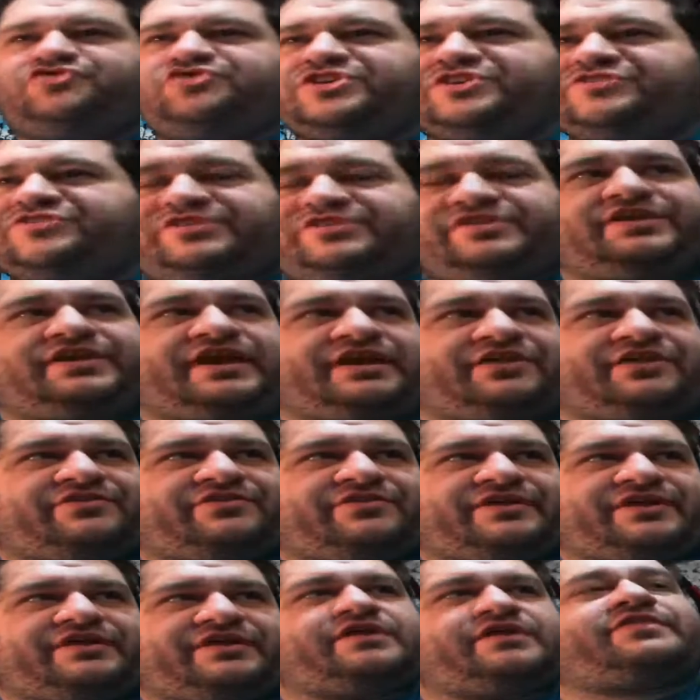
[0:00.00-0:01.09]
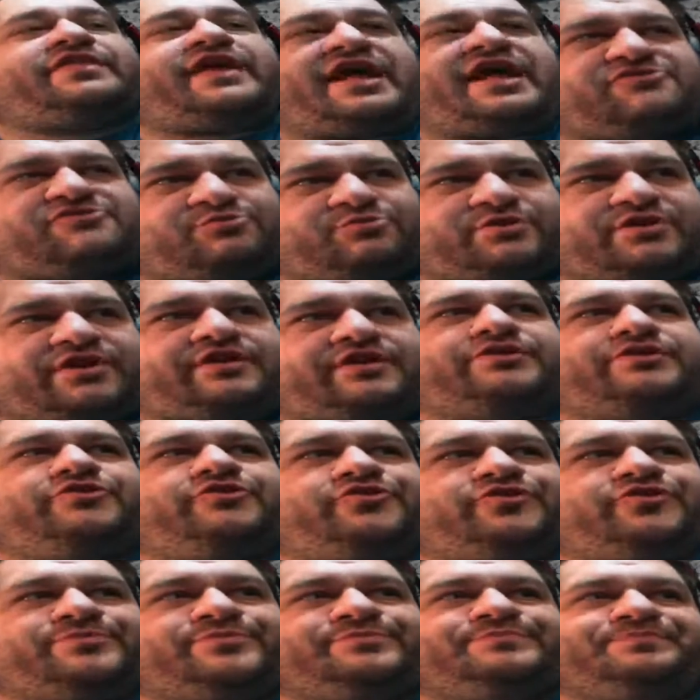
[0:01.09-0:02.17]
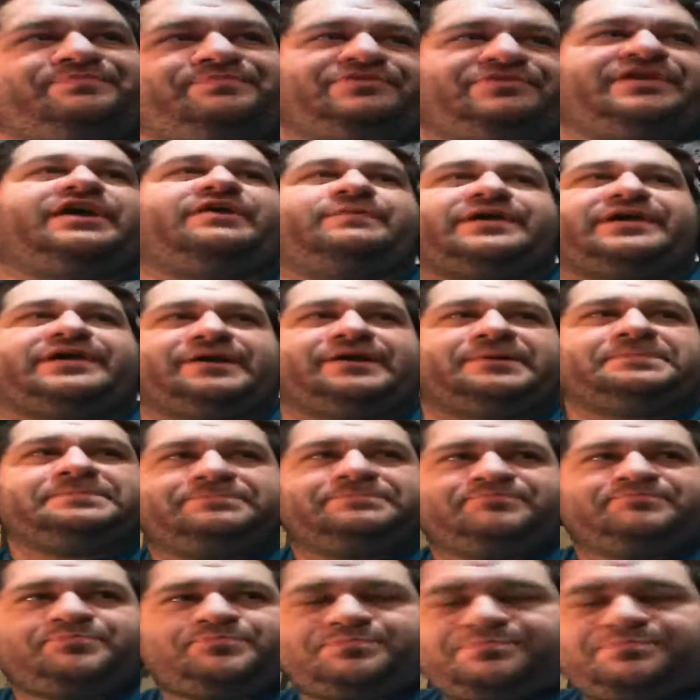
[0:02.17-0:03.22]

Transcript: Justin Cancellieri, that's where I heard you. There we go.